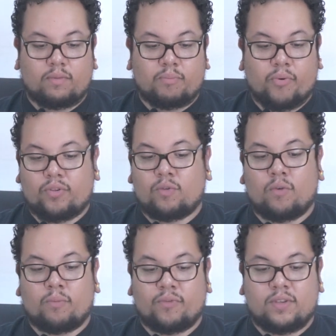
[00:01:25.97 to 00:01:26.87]
0.2
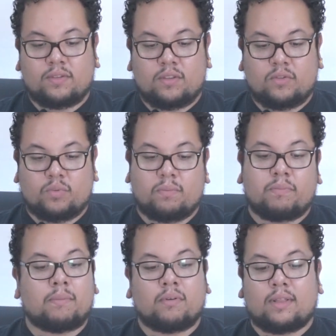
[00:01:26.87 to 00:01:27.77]
ohm resistance with a
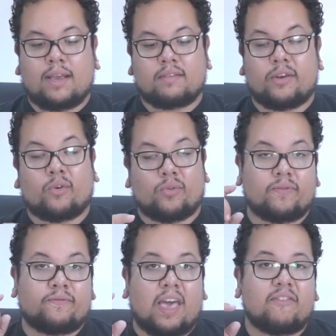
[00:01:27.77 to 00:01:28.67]
bubble glass that holds
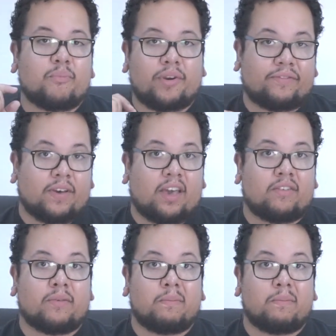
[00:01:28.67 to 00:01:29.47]
5.5